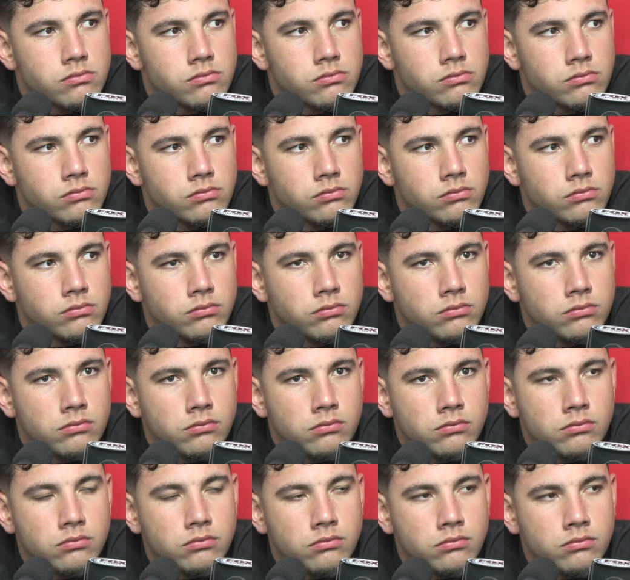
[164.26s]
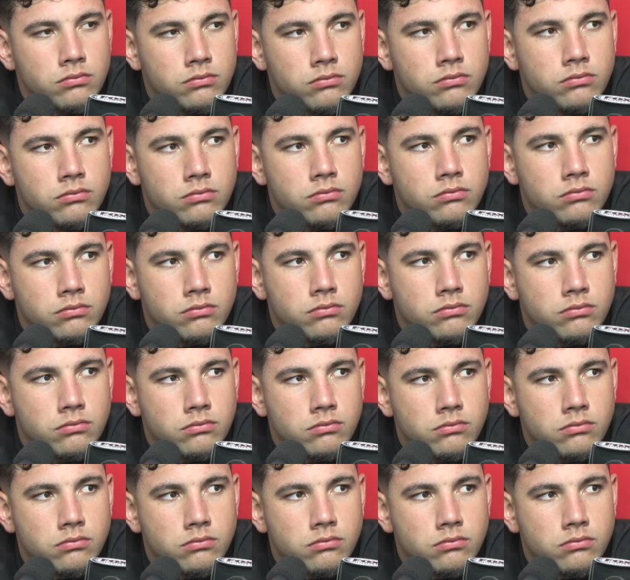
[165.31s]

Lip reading: Nobody speaks.